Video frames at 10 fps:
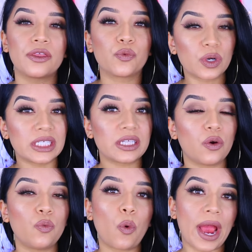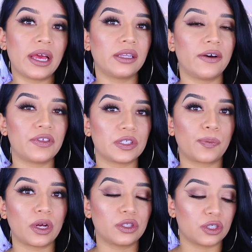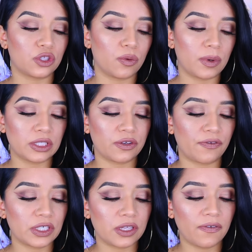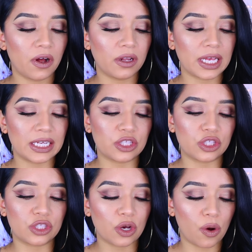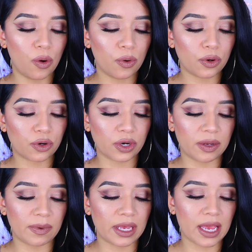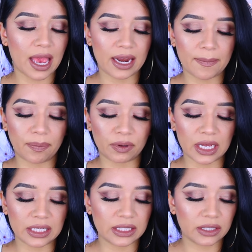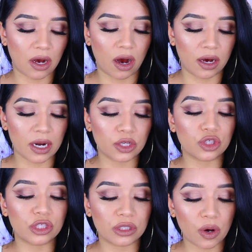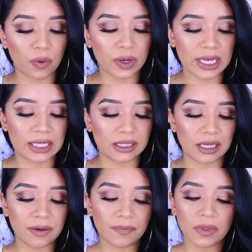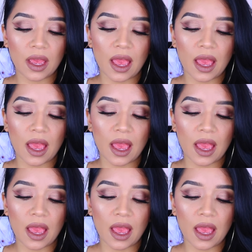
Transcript: The reason why I love this bronzer so much, first of all, it's so creamy and it blends on so easy.